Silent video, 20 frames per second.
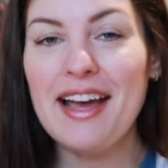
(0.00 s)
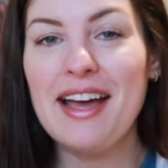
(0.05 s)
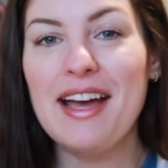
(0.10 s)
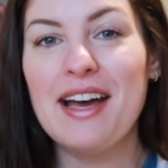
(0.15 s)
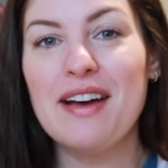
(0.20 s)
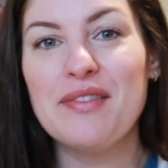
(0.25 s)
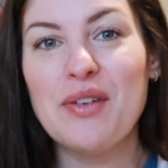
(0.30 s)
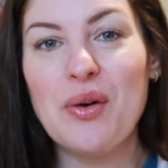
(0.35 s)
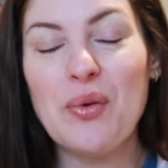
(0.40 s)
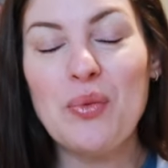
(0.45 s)
I
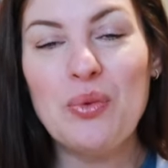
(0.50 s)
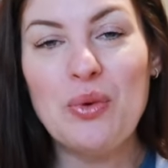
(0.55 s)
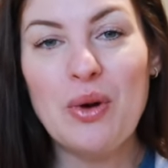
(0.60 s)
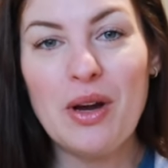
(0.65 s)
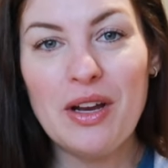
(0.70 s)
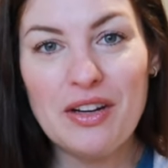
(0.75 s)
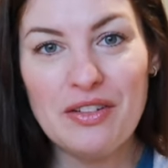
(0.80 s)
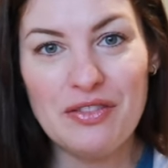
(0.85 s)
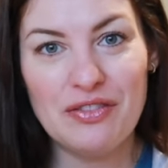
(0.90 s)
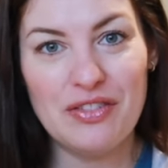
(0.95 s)
have
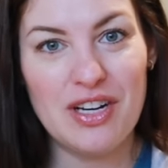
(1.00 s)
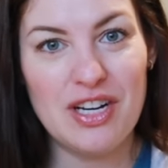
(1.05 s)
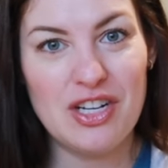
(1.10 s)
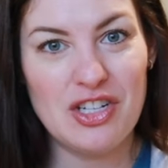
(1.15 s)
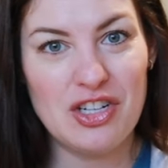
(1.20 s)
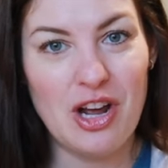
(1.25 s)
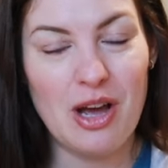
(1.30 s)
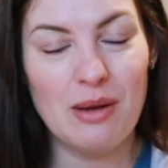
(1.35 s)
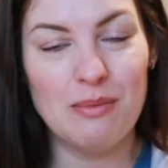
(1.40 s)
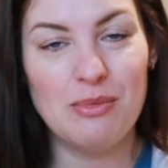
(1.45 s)
one
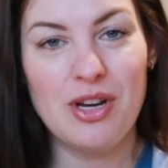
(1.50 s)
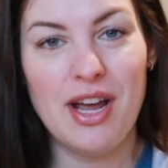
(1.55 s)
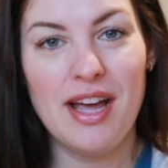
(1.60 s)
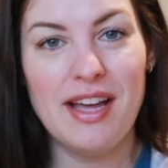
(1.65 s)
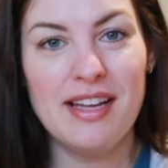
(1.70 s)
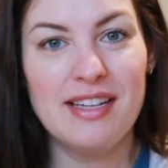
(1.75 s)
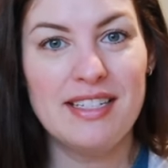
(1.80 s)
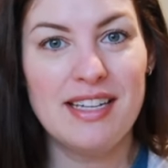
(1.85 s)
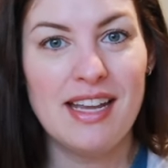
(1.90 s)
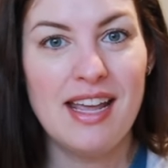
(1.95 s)
finished
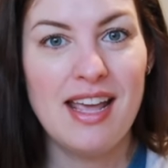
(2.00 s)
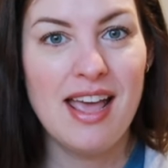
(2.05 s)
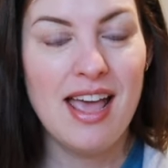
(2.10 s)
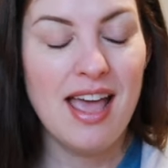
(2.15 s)
object,